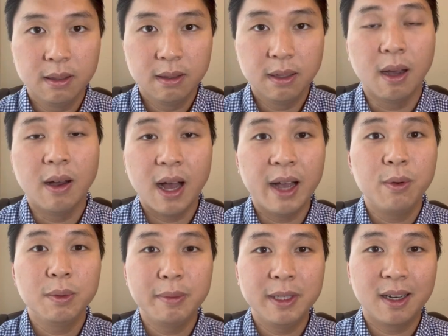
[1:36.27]
Now, I
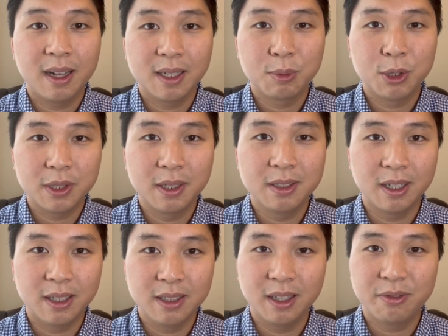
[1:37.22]
would be the last person to
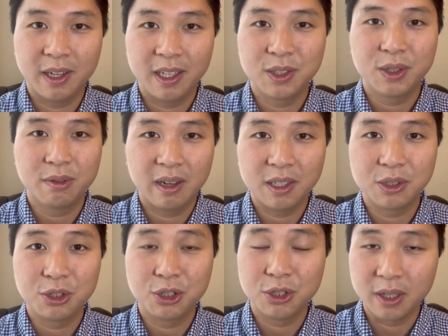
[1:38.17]
tell you that financial advisors
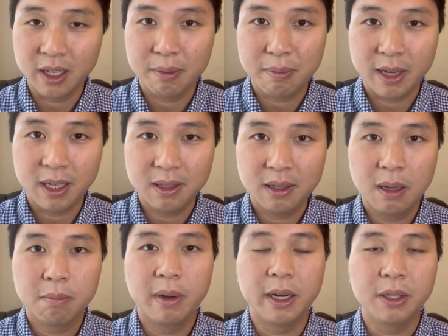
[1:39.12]
shouldn't get paid,
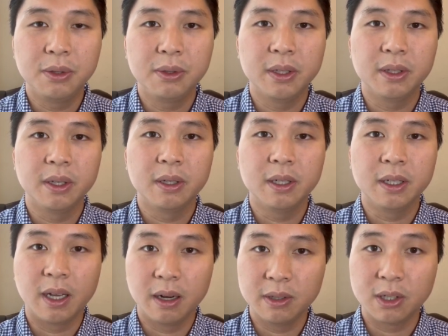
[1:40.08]
but I do think that it
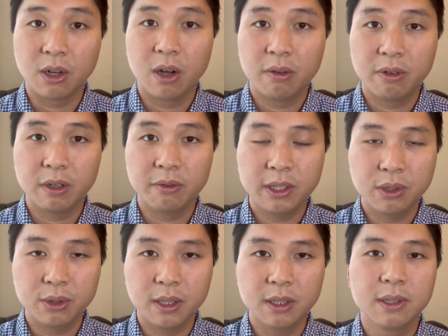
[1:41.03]
carries a conflict of
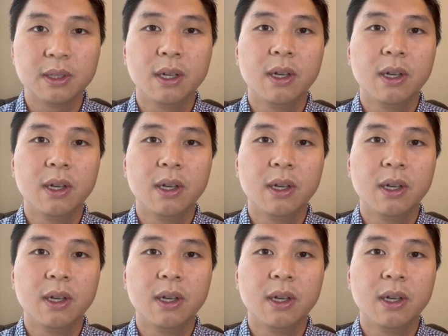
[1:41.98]
interest